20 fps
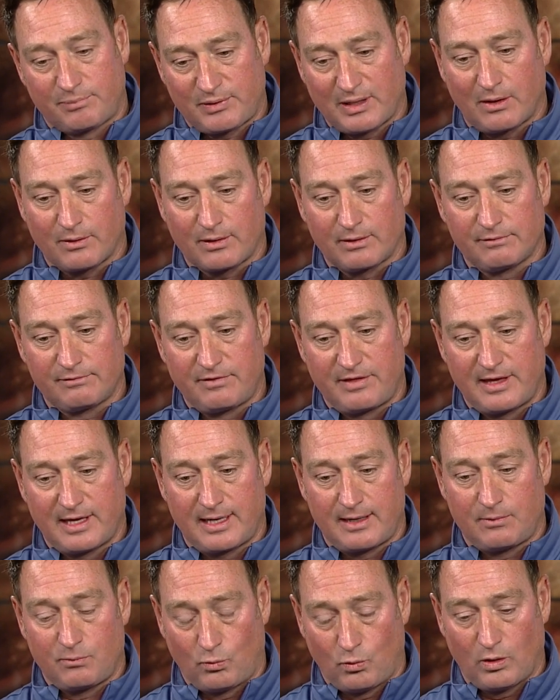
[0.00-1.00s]
proud of
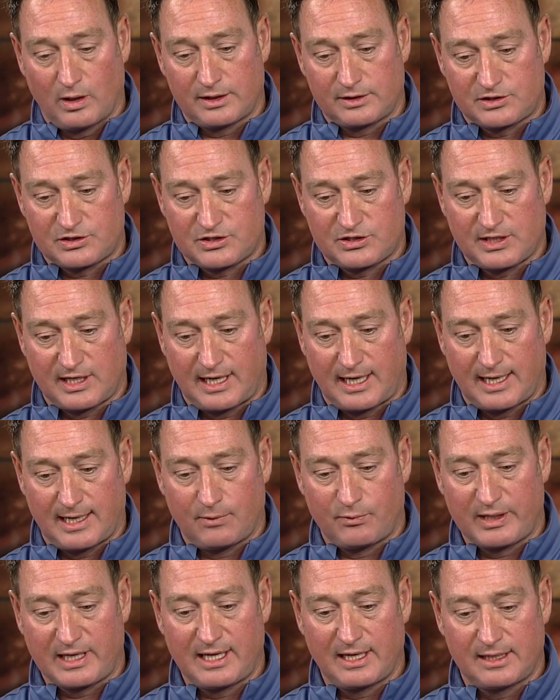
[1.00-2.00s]
then once
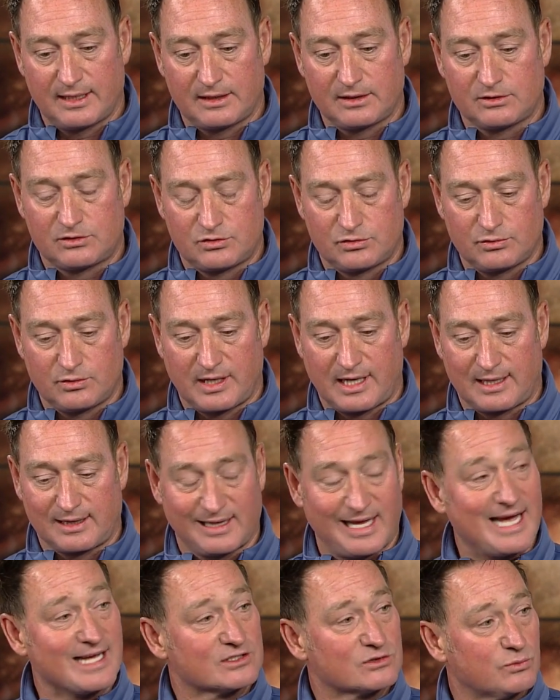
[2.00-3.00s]
uh, we get into that
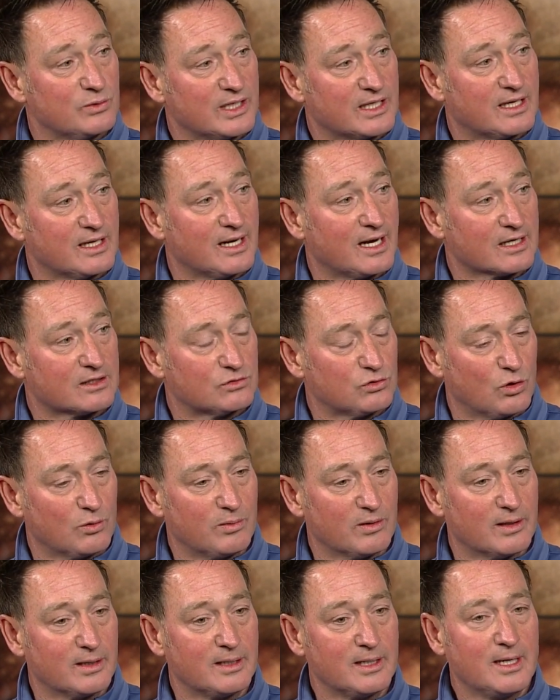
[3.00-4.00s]
last week in
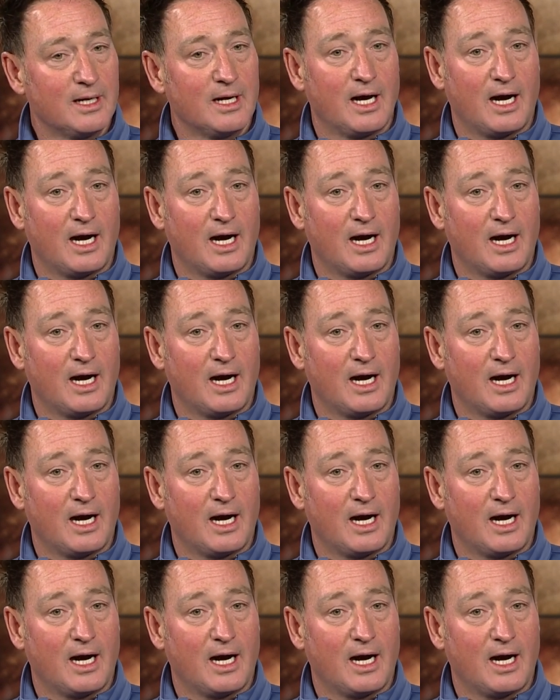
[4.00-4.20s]
October,